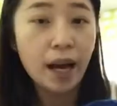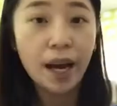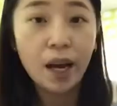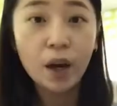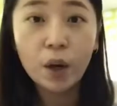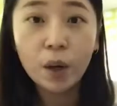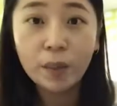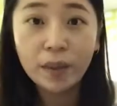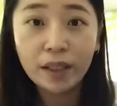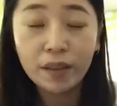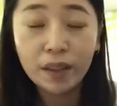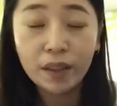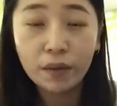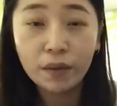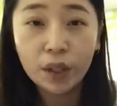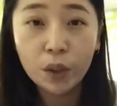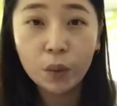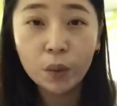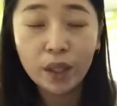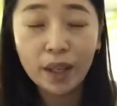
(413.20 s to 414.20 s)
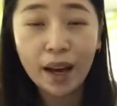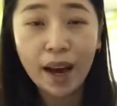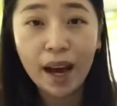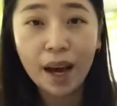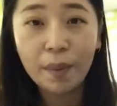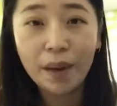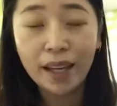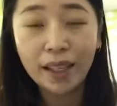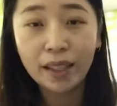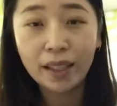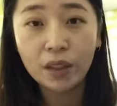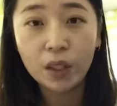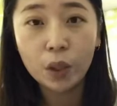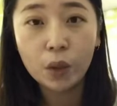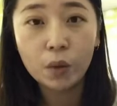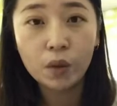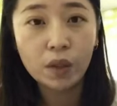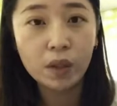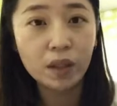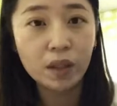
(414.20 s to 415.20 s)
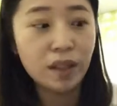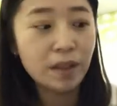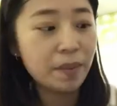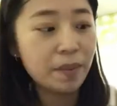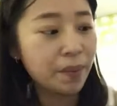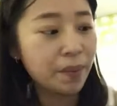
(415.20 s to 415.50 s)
I hope that review will help other users.